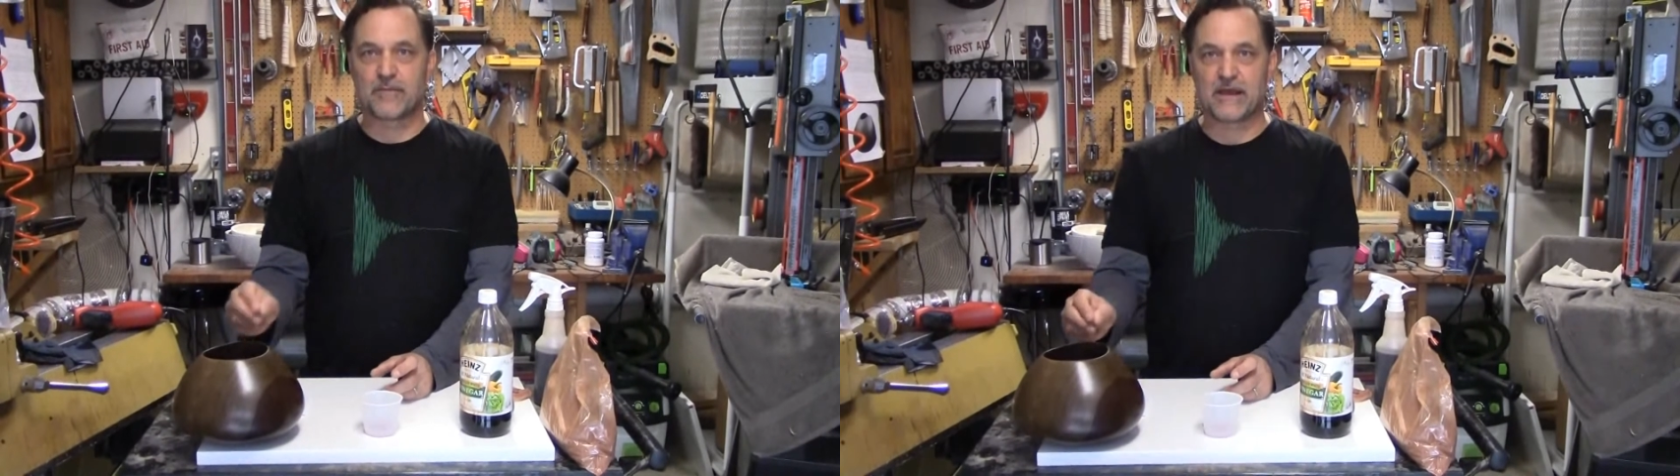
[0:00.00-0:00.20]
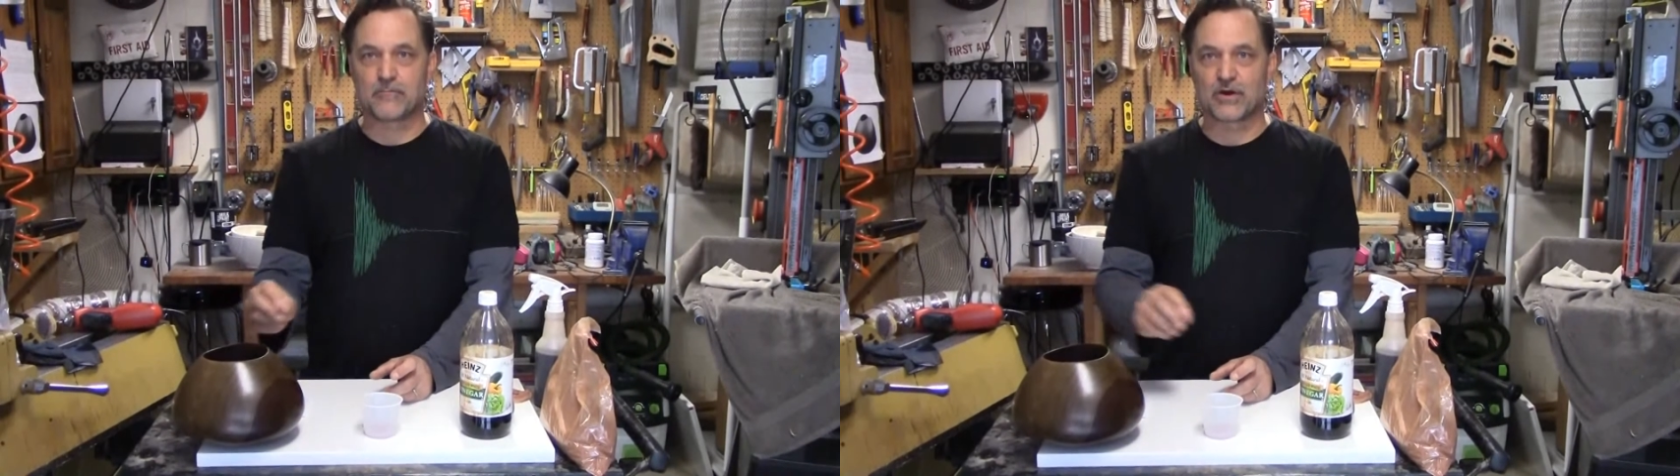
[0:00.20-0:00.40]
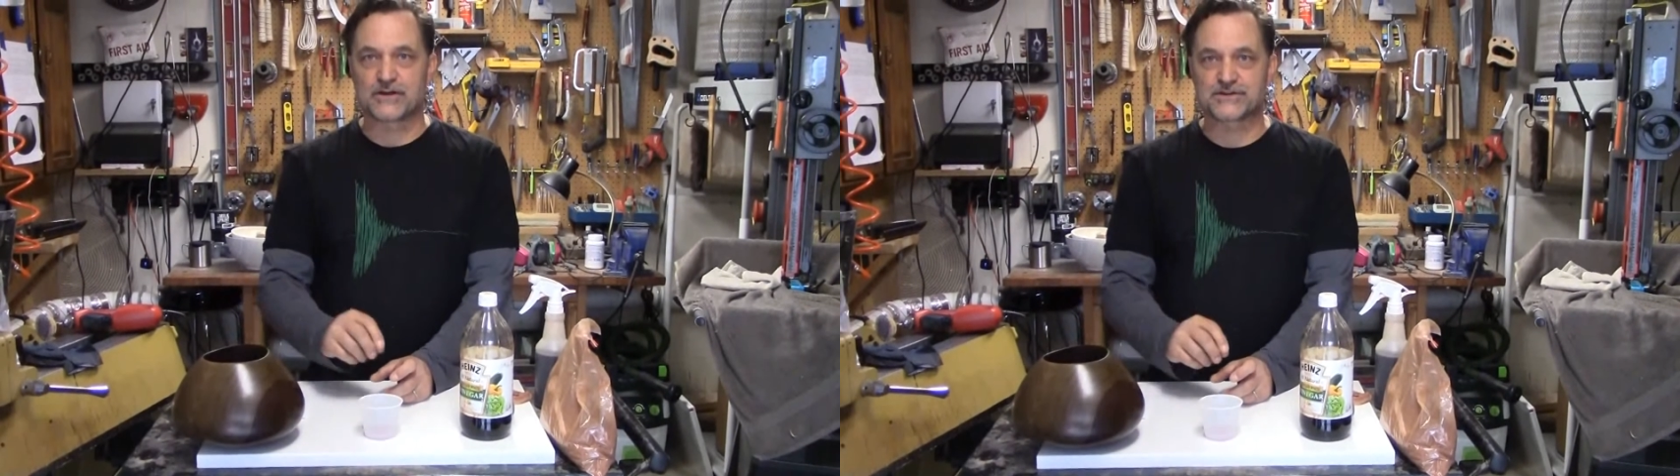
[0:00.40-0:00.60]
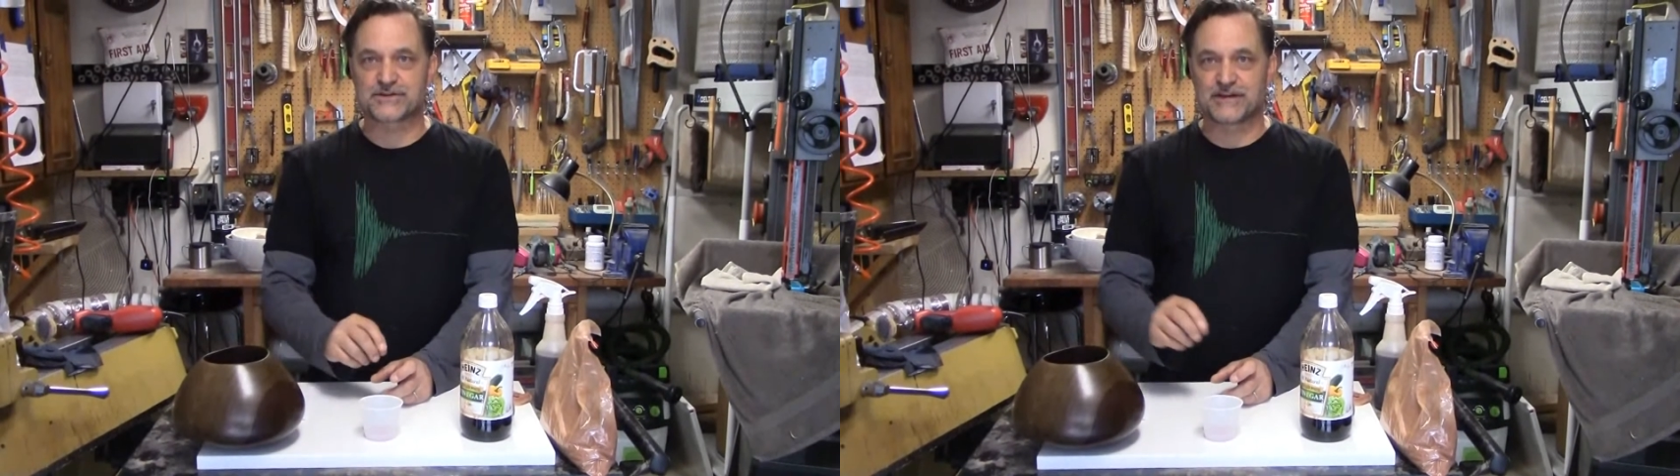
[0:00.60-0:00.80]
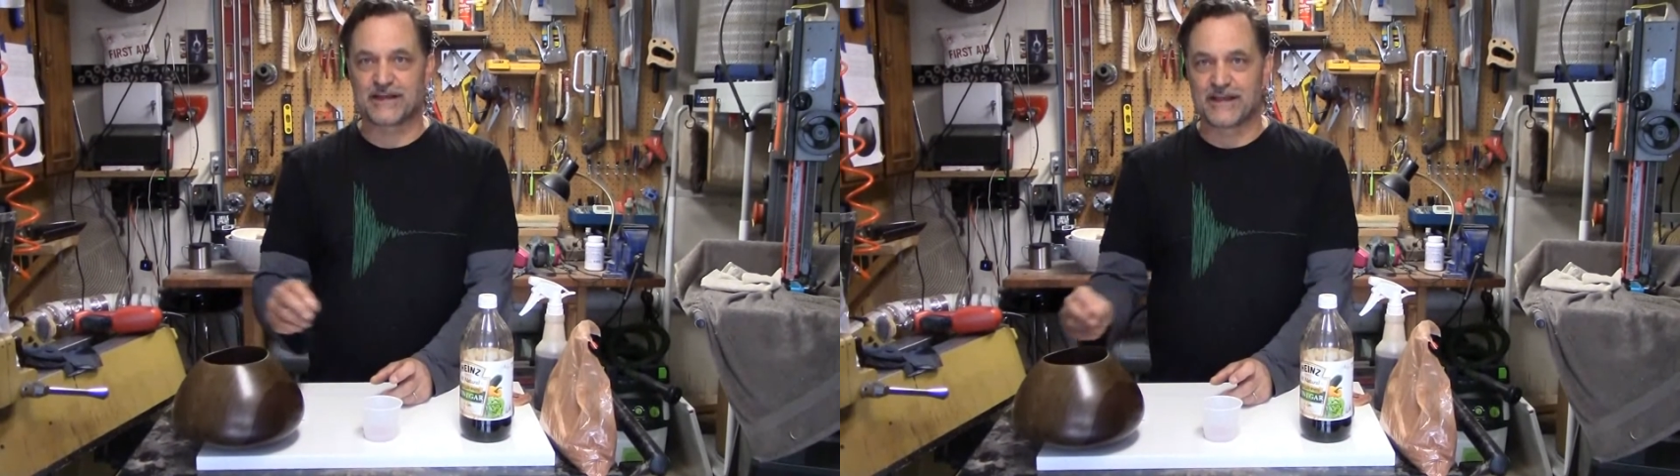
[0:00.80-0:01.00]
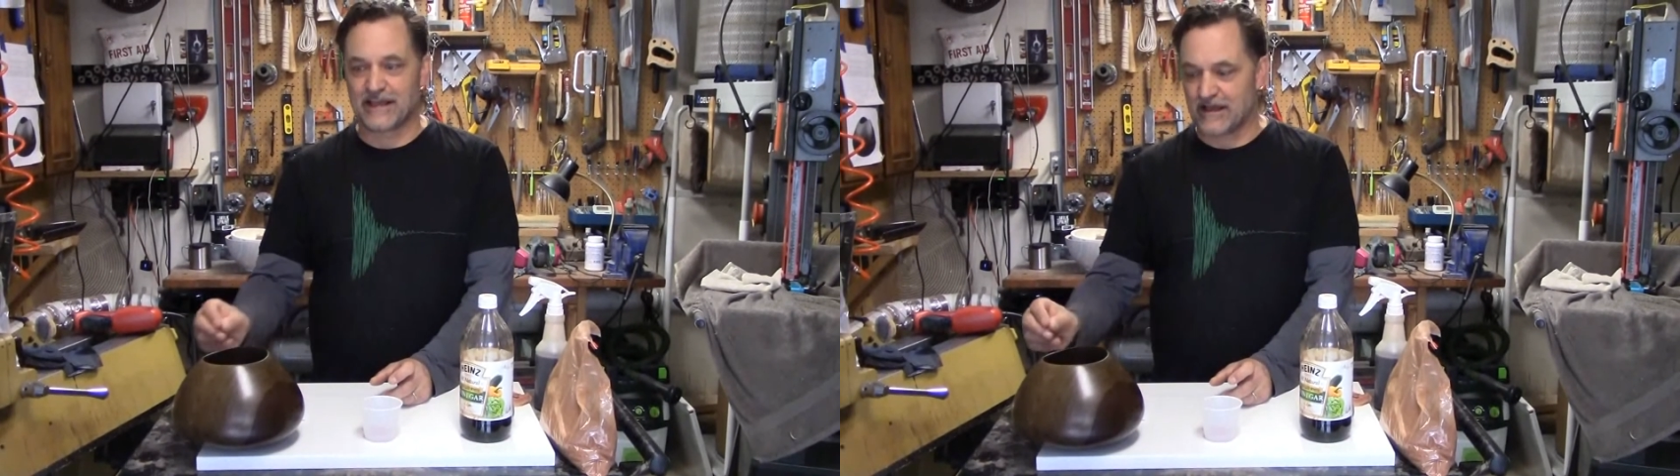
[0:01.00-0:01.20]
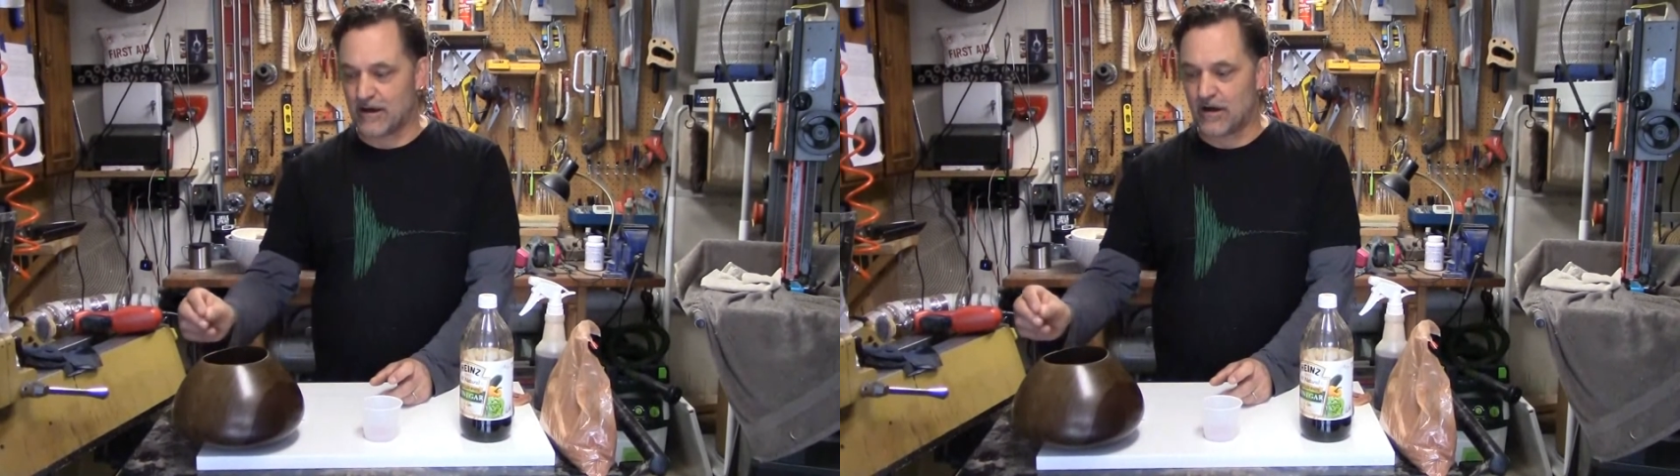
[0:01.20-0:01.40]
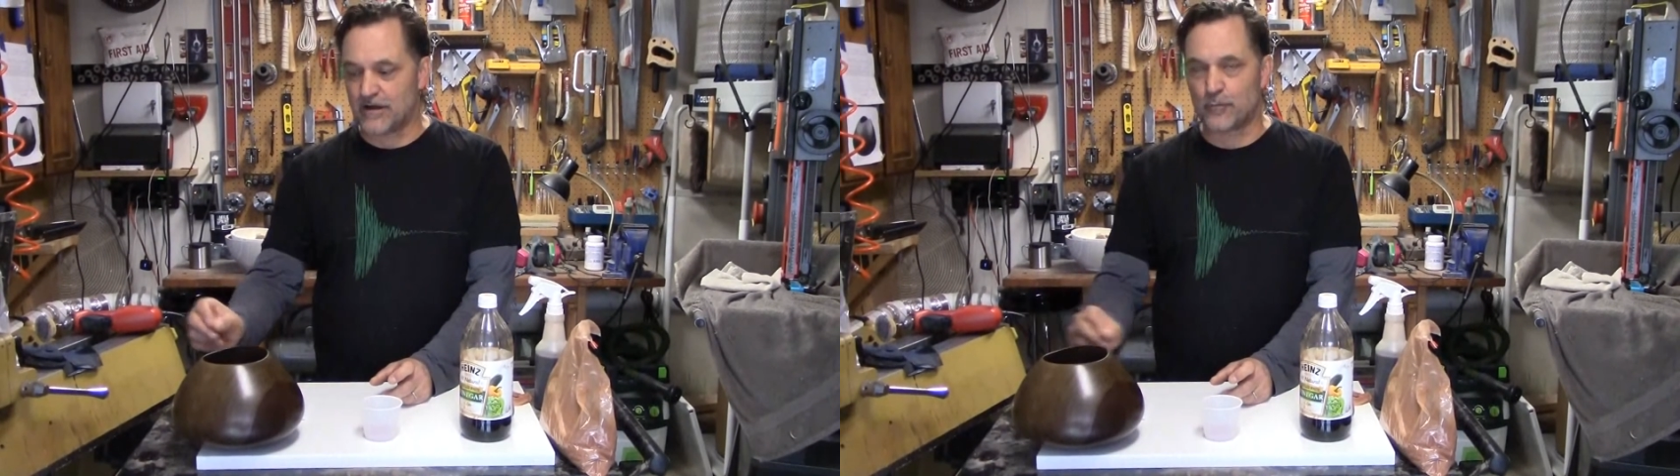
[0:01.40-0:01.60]
paintbrush
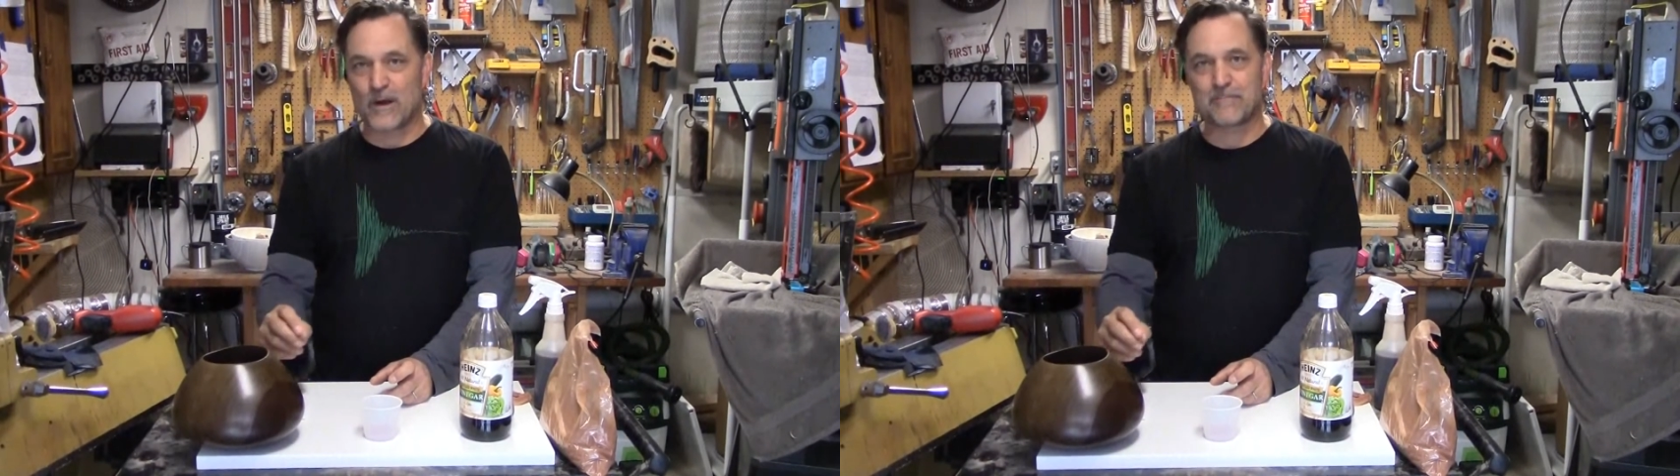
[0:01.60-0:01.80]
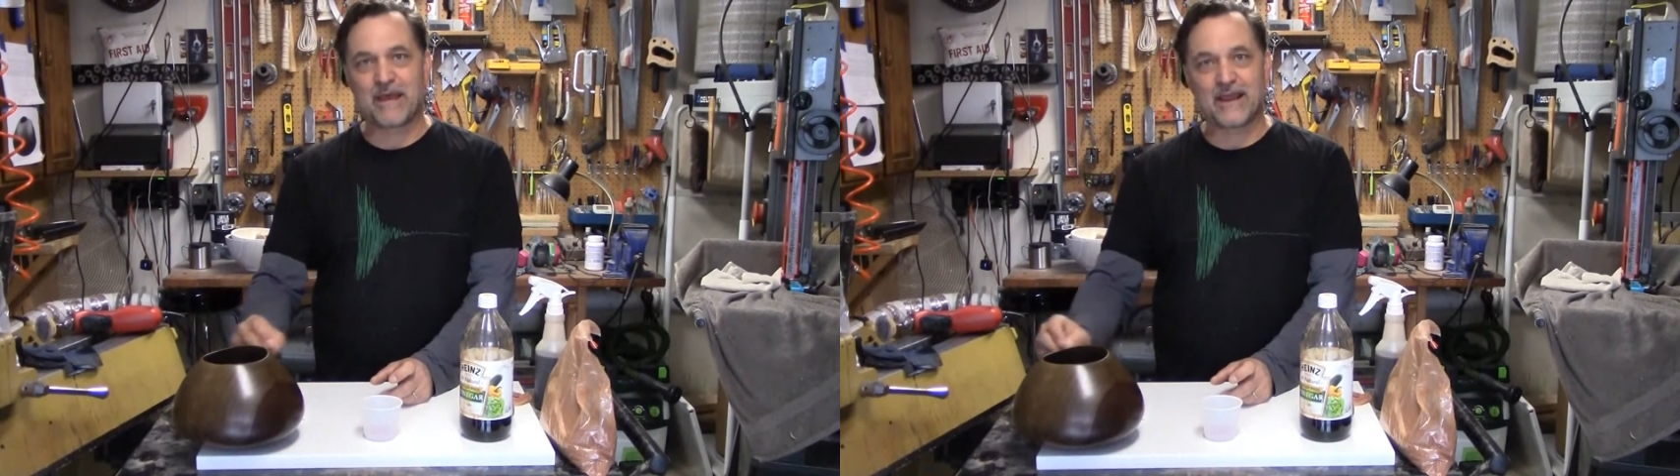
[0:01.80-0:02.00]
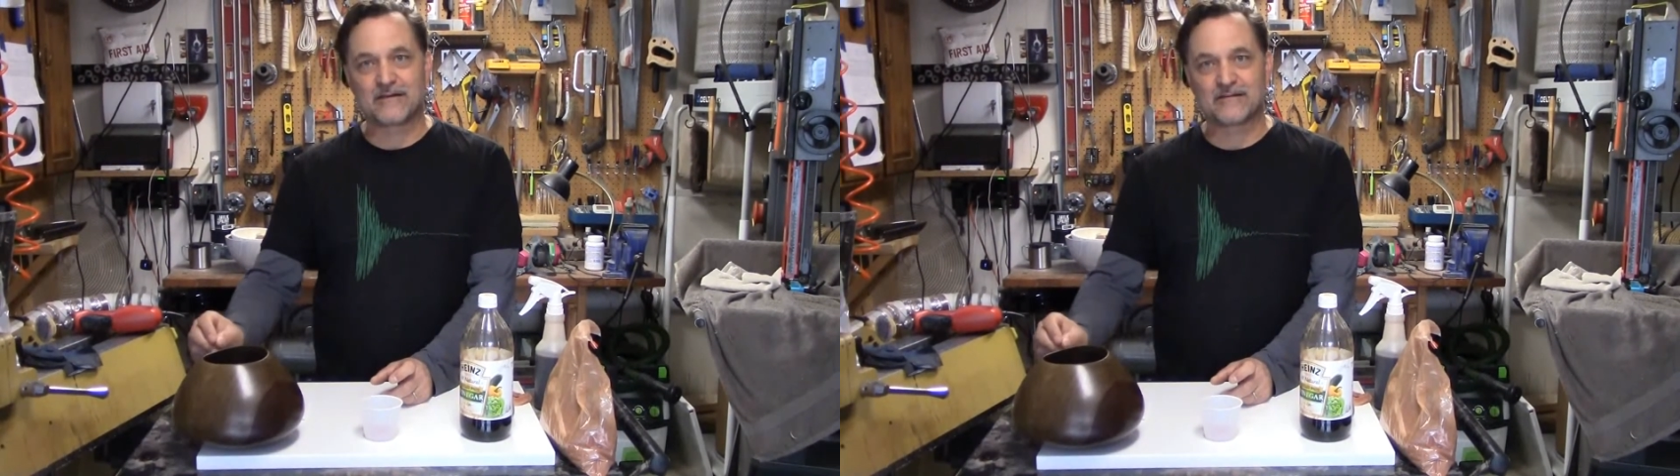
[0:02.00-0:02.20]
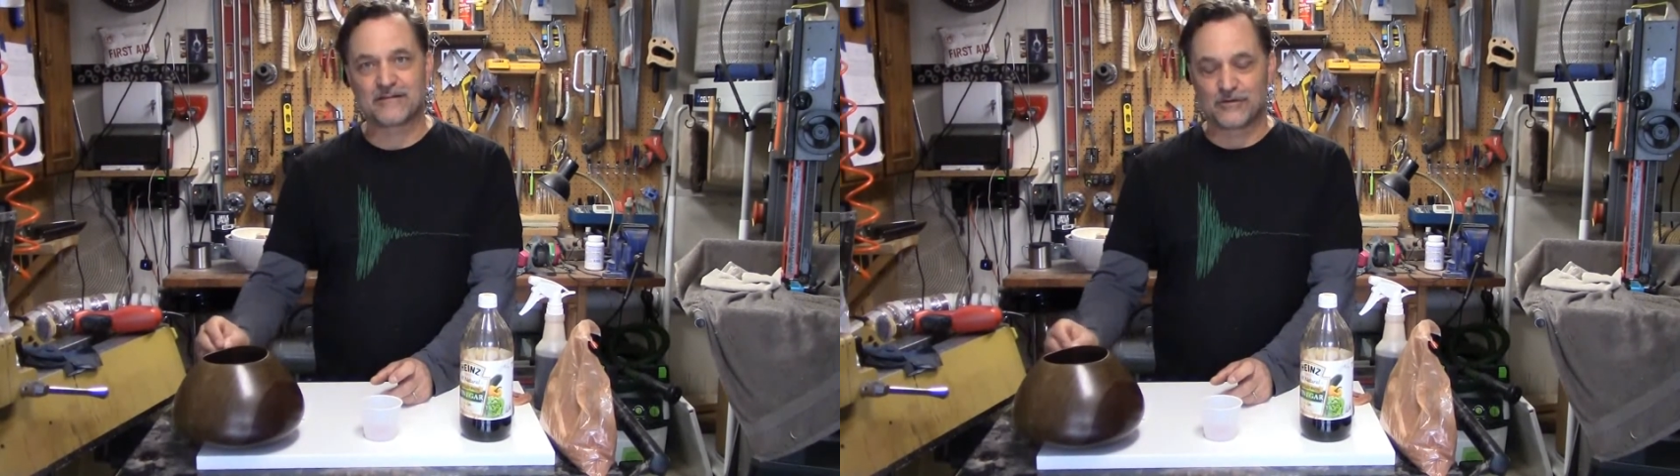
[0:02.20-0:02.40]
on wet paint.